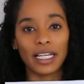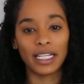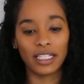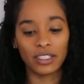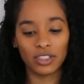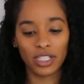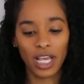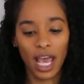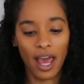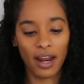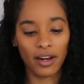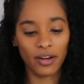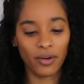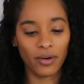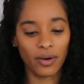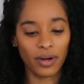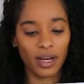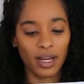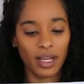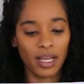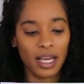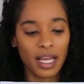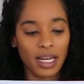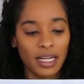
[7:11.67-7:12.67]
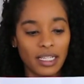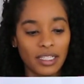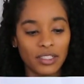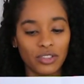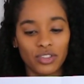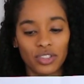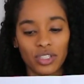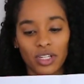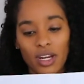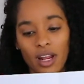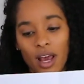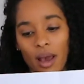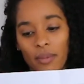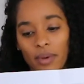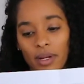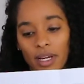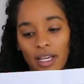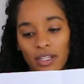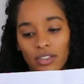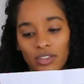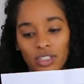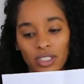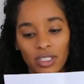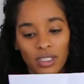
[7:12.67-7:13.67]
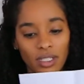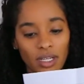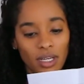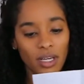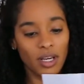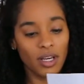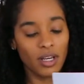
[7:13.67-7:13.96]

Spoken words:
each category and each denomination.